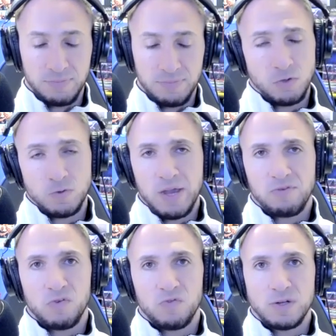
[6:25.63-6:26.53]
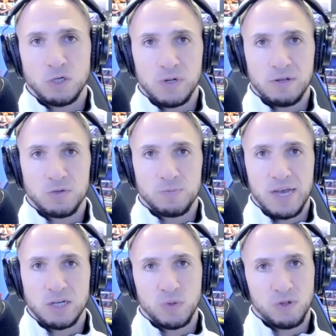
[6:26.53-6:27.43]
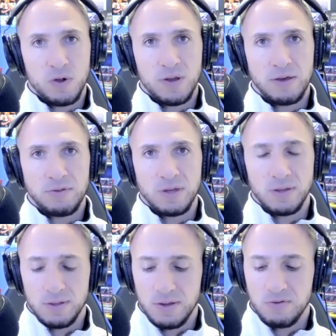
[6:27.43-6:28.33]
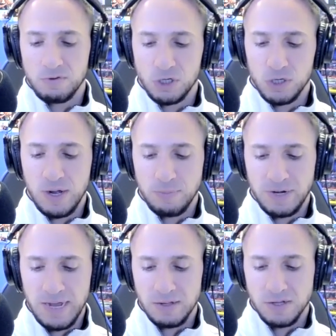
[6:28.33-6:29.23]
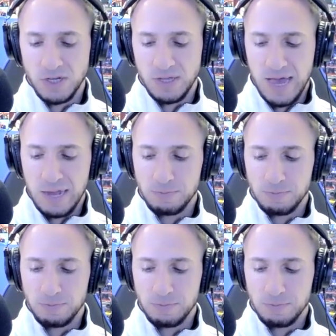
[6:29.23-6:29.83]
This would make for a fun trios match when they're all healthy. For sure, I'd be down to see that.